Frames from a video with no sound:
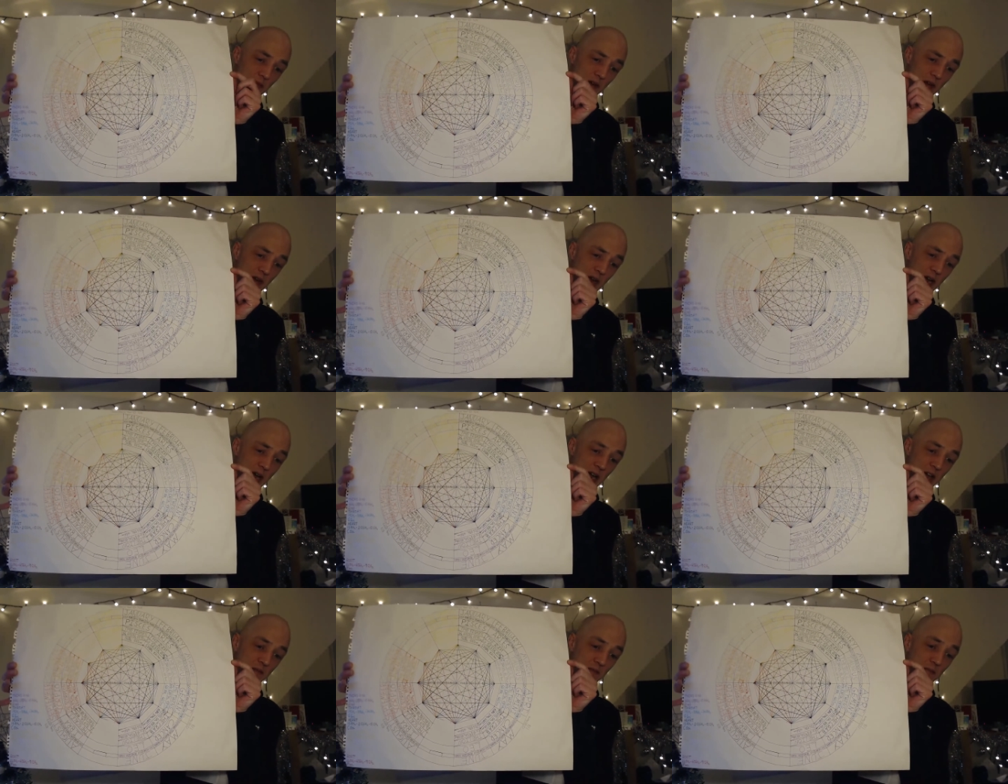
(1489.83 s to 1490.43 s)

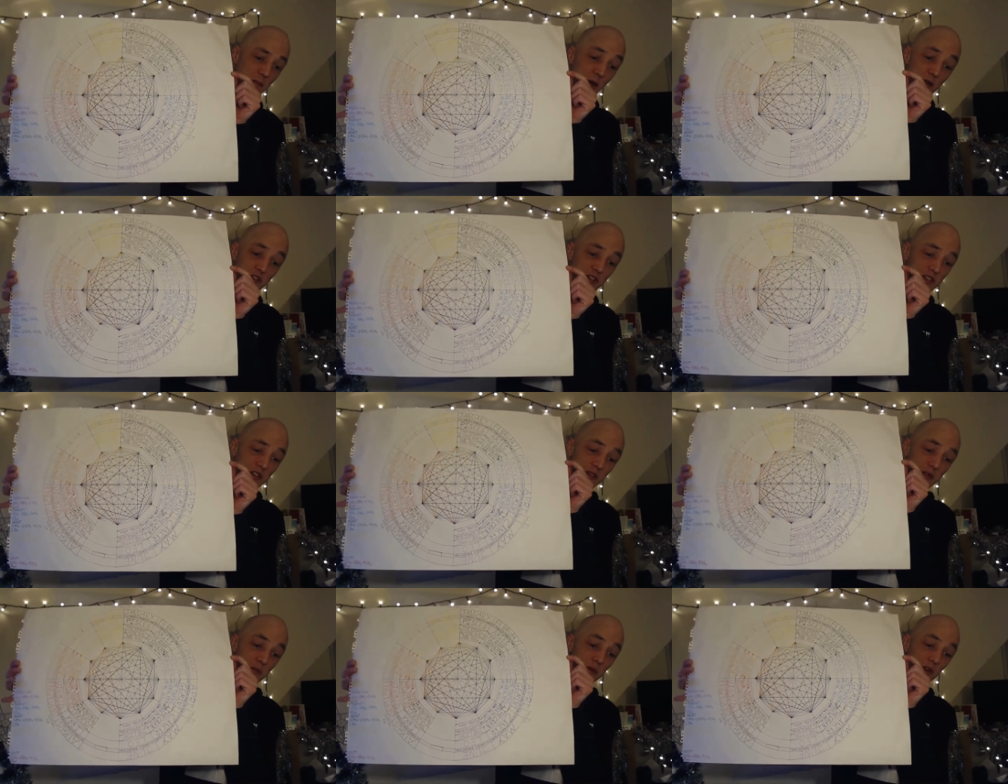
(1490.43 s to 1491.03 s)
And
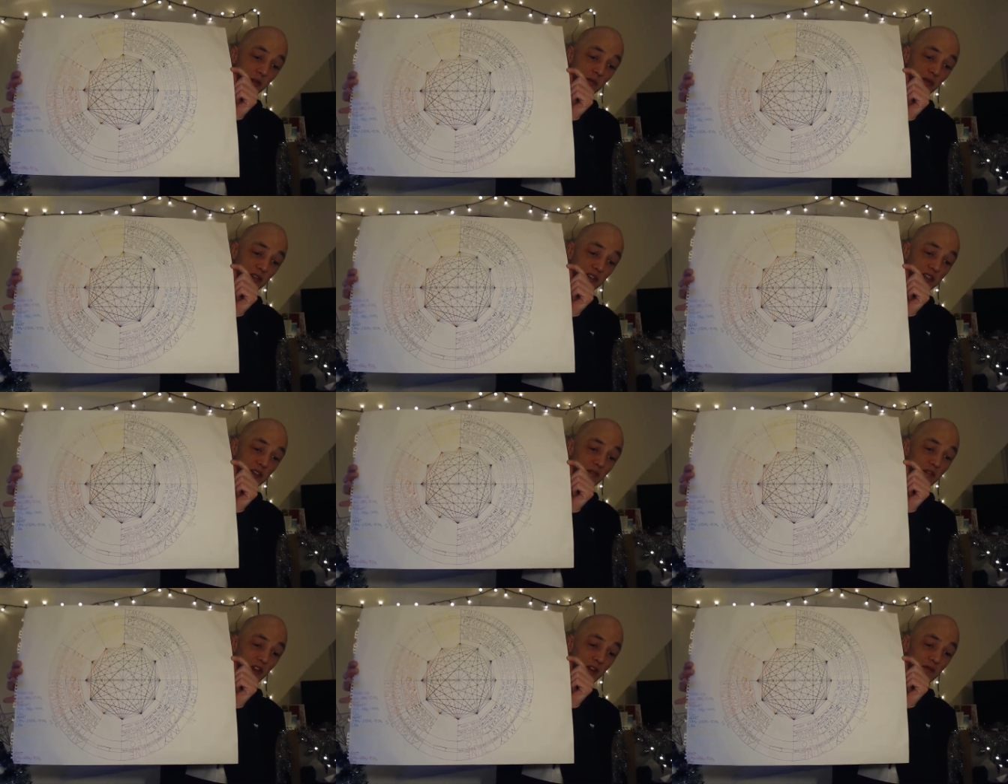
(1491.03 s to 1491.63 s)
most of the
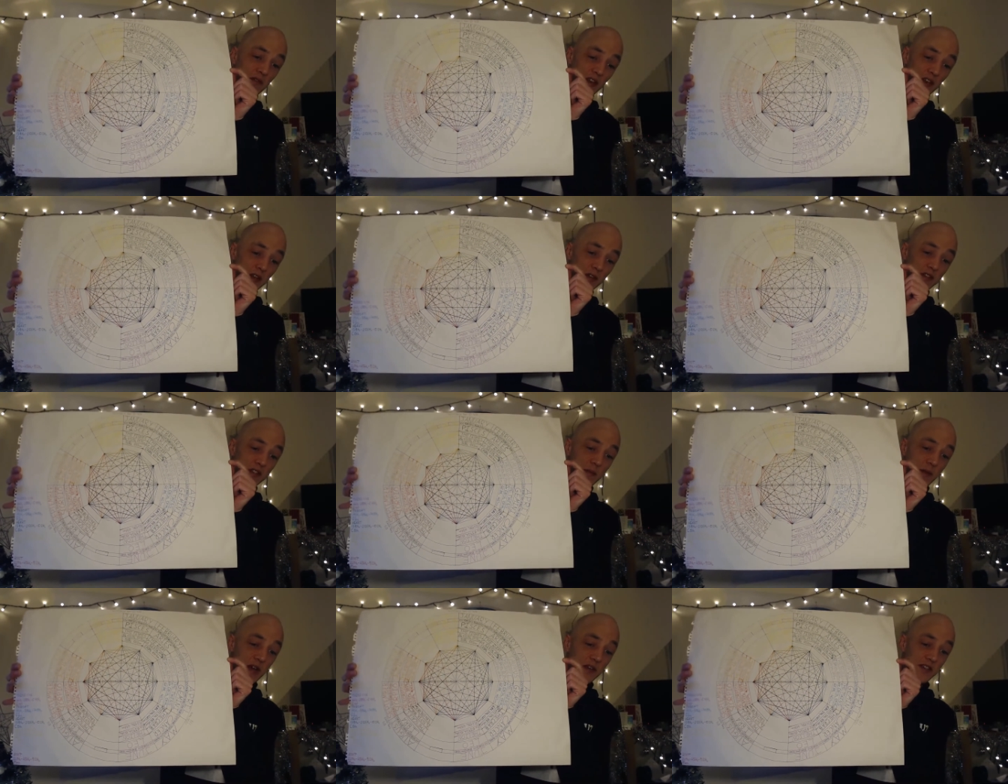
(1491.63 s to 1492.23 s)
blueprints I've done
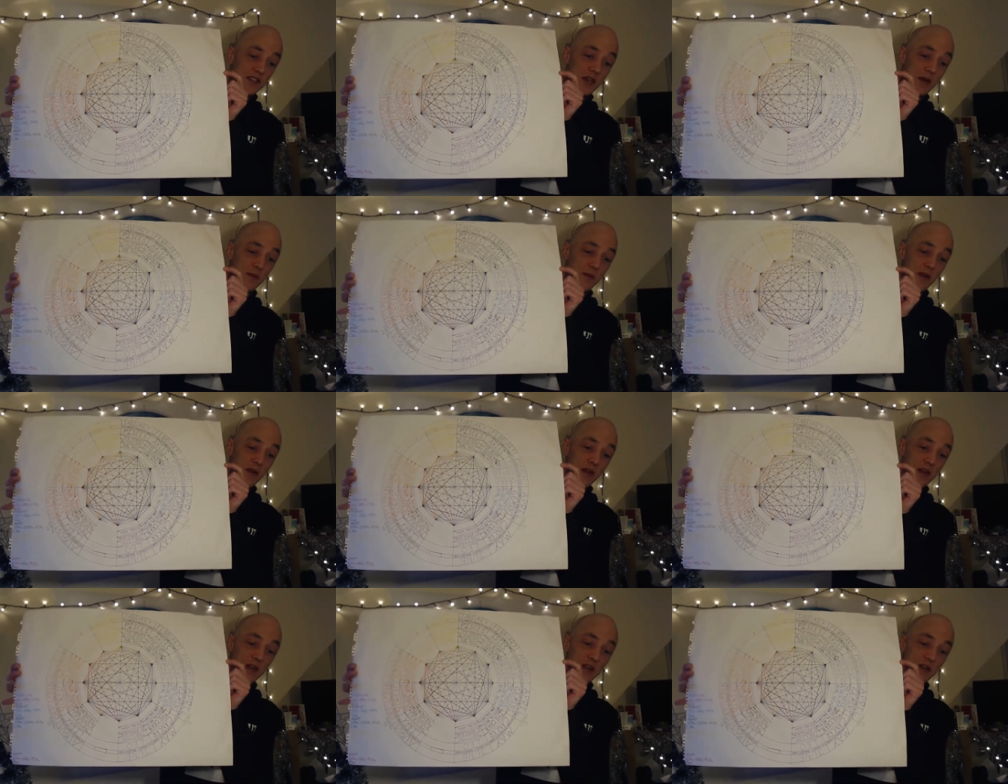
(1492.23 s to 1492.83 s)
videos about
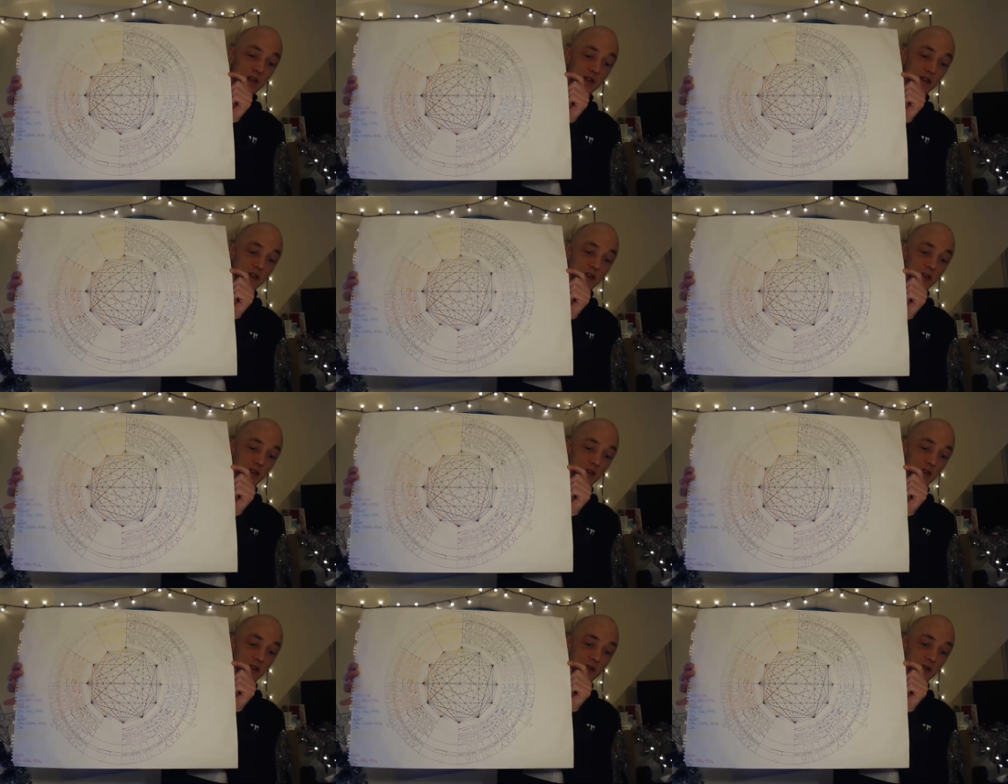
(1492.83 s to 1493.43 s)
separately.
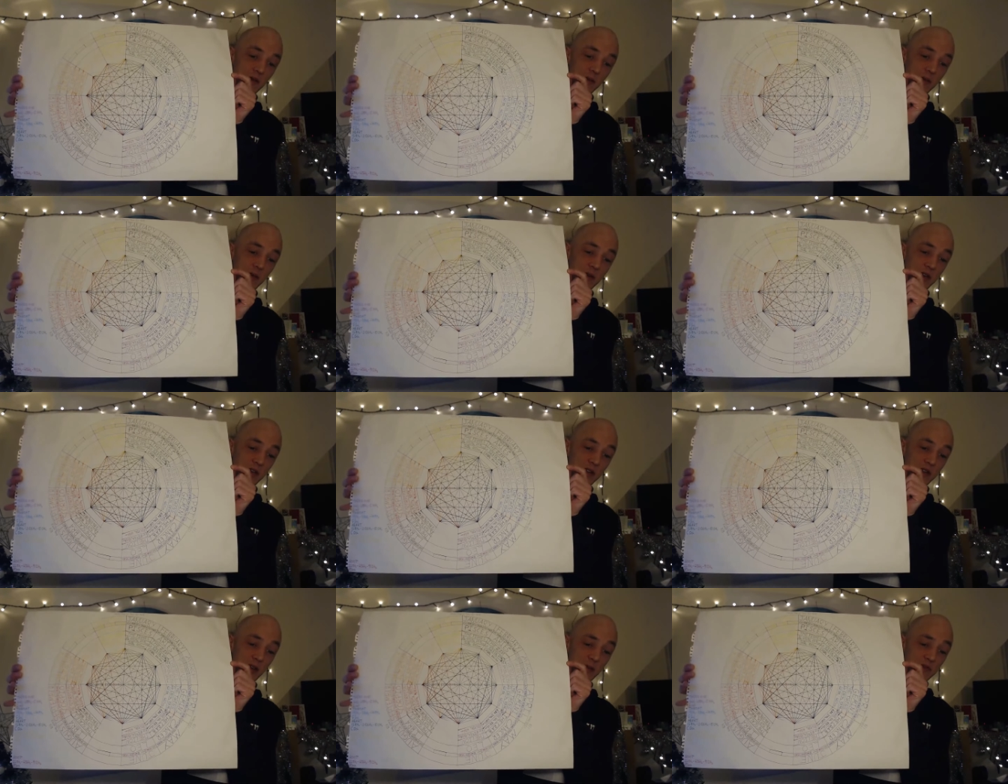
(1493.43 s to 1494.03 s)

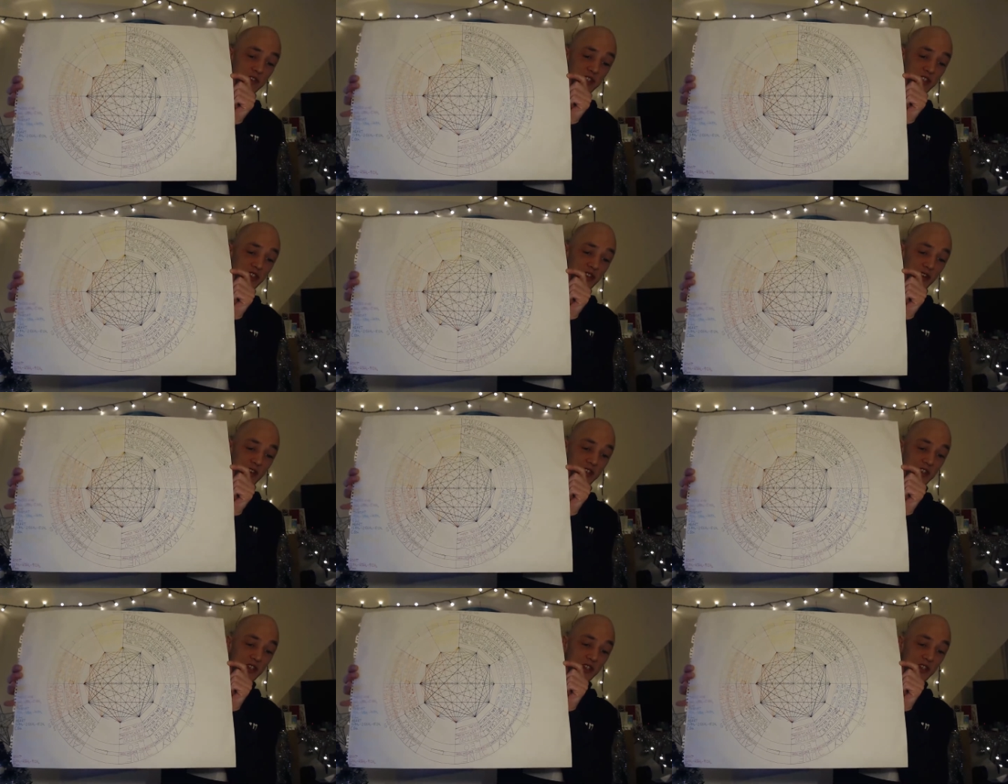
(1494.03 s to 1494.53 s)
But I'm just trying to